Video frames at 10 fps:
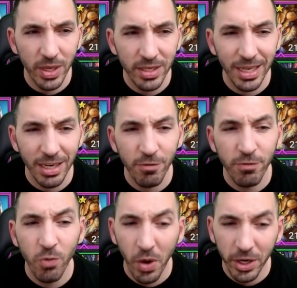ascend a
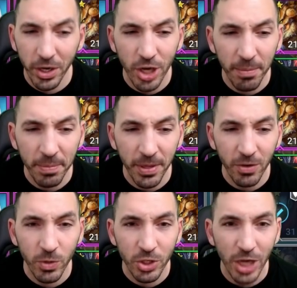Void
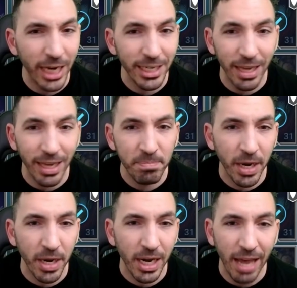Champion, which I, I
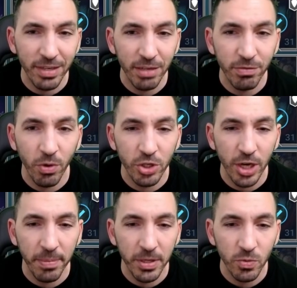barely have any Void
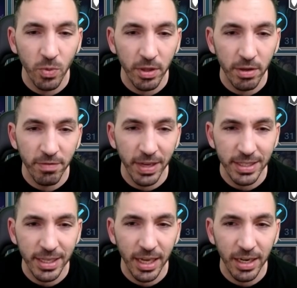Champions worth
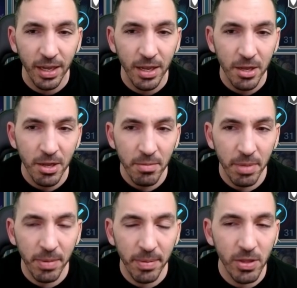investing in.
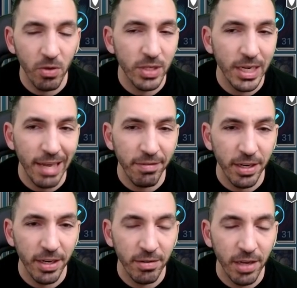But maybe those
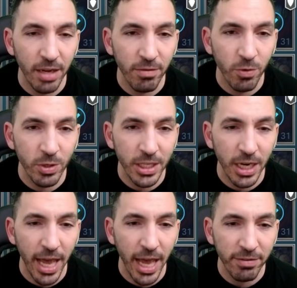11 uh, Voids that
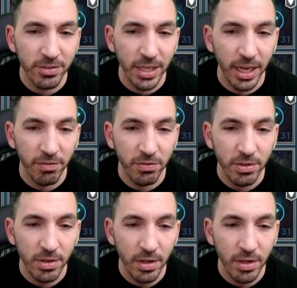I have
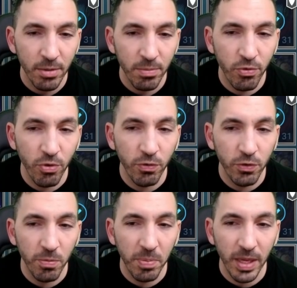saved prove
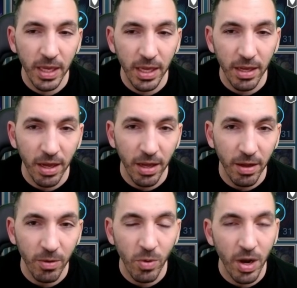to be
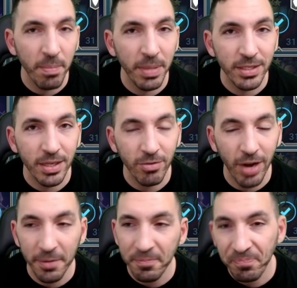uh, what I'm missing,
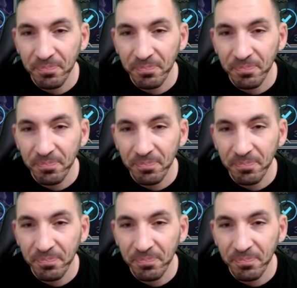right?